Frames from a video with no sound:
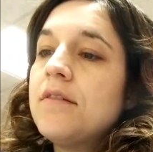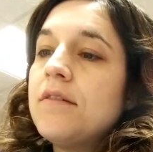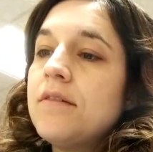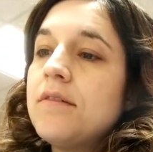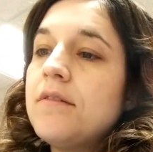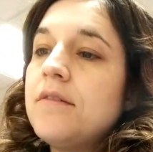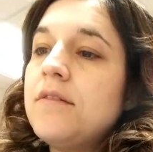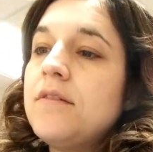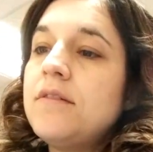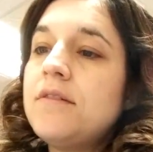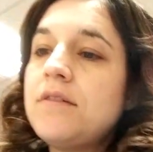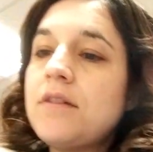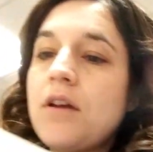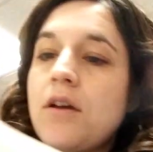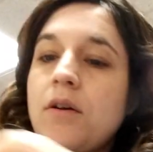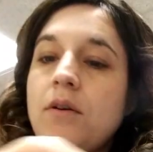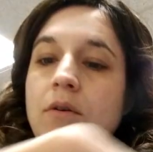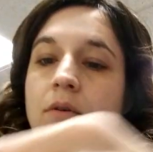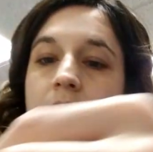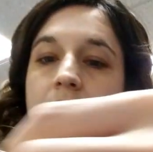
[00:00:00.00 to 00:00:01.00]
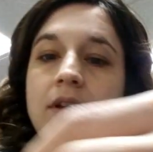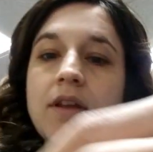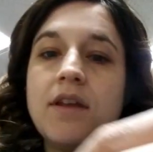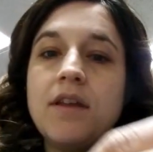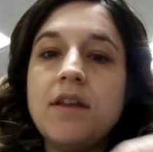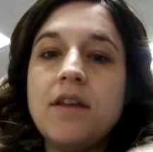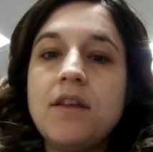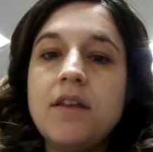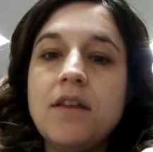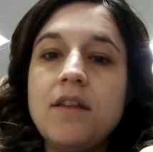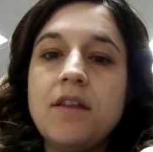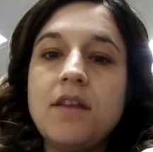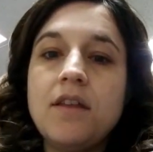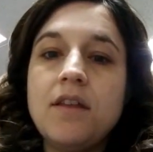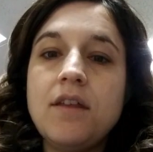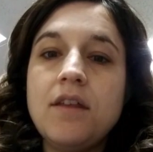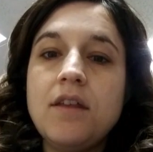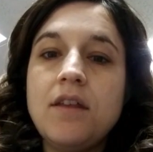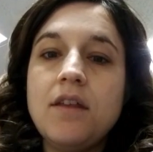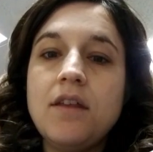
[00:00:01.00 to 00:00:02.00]
And so
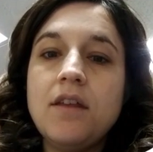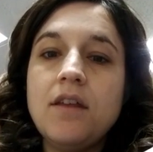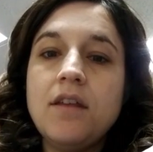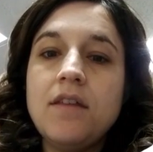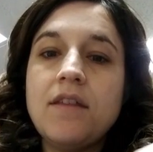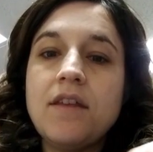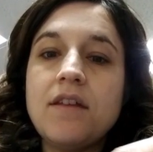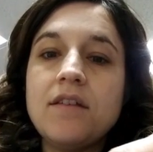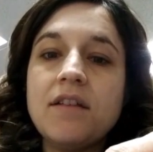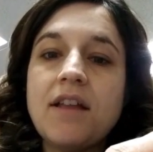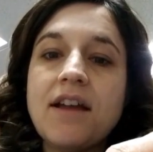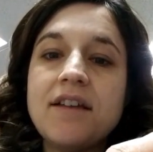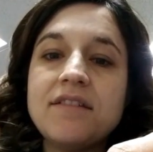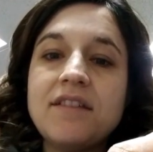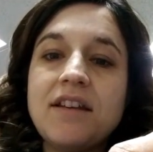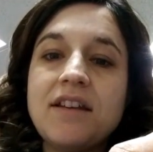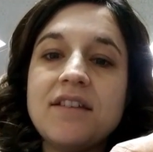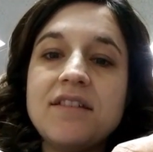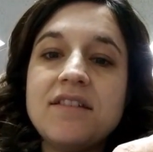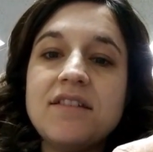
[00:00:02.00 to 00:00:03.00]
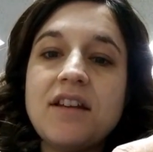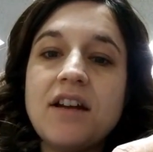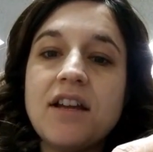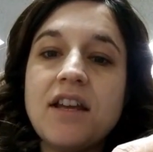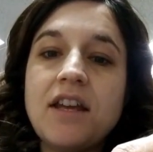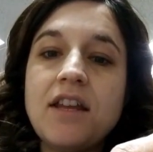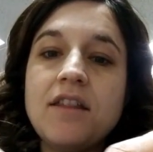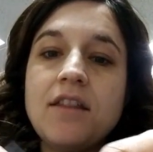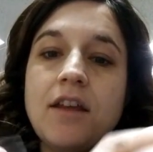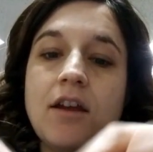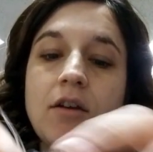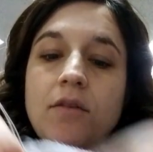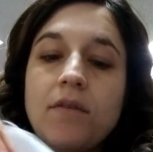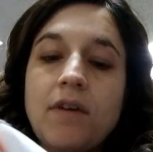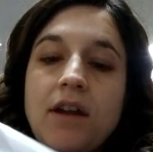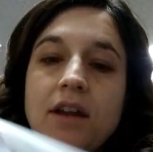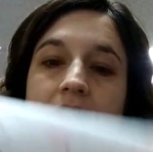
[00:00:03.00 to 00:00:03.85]
the elastic is stuck in there right